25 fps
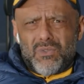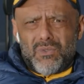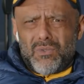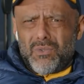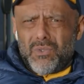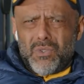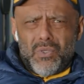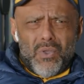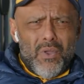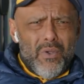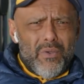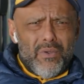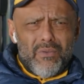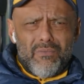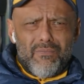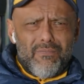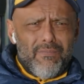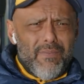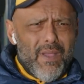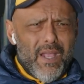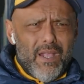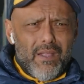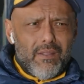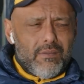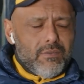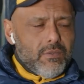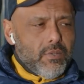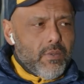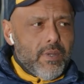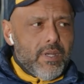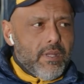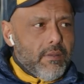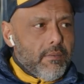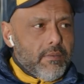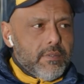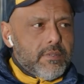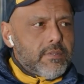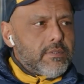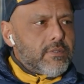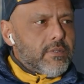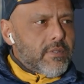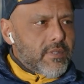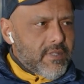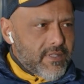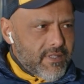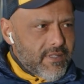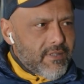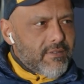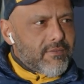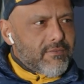200 fucking, I mean,
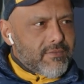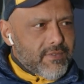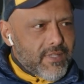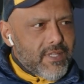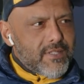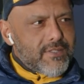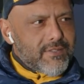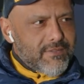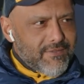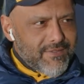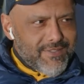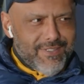just